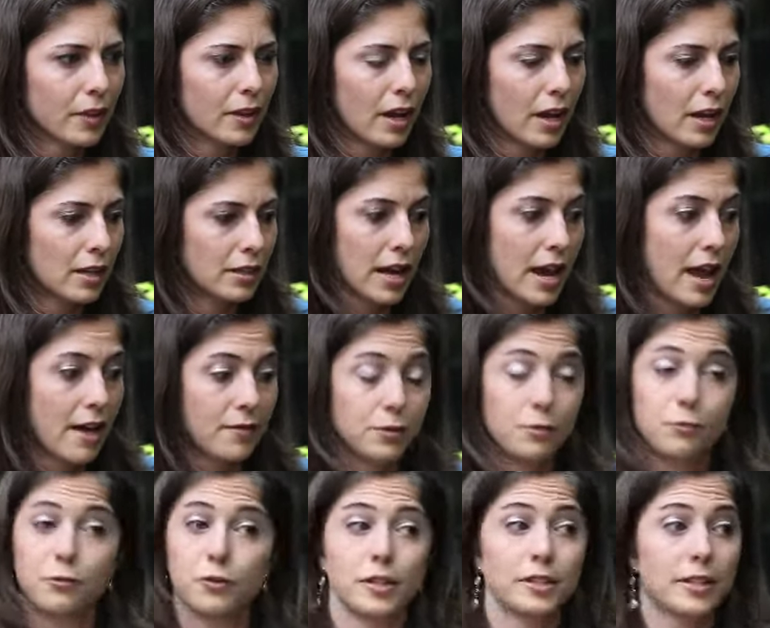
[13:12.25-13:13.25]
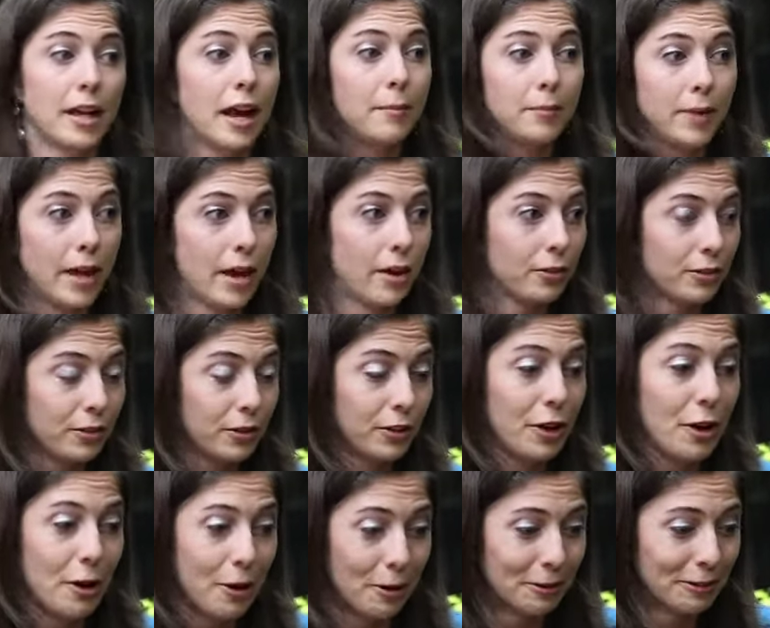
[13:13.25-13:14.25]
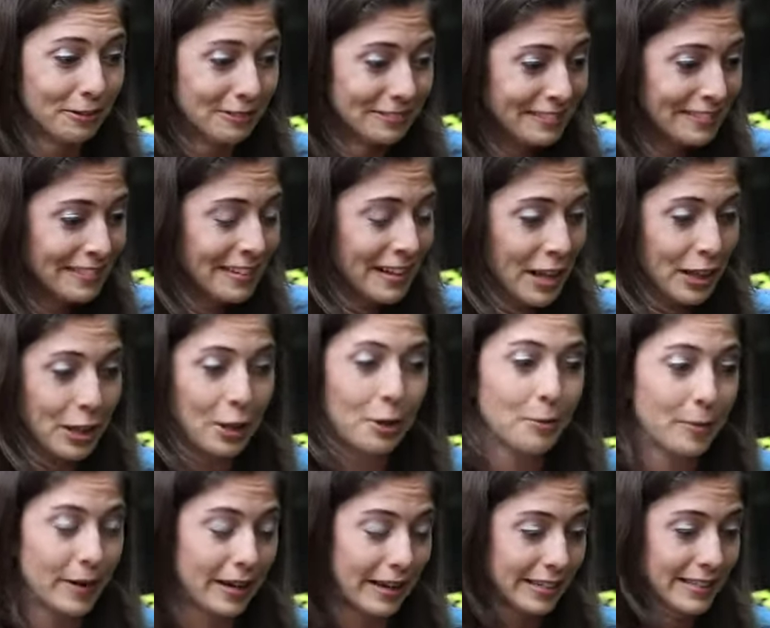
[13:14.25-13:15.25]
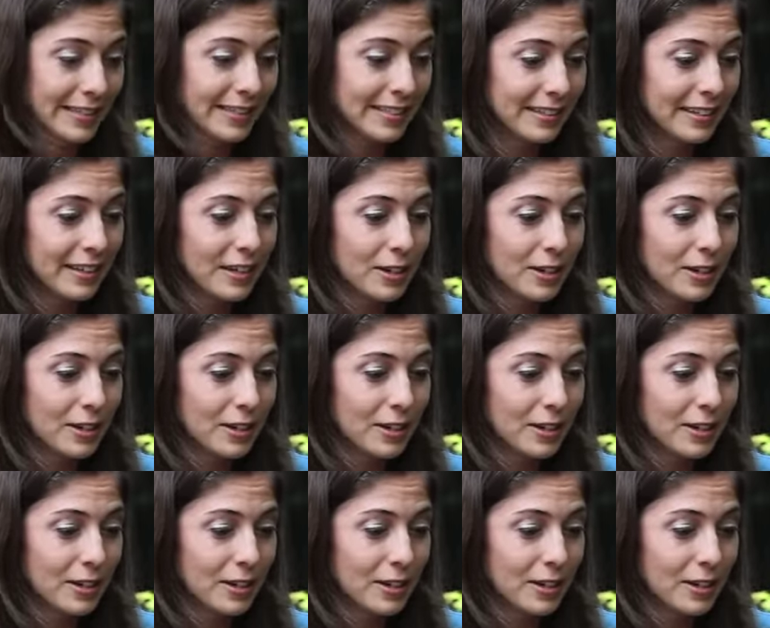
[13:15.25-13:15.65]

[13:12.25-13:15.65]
because I have some free time now, you know, a little bit.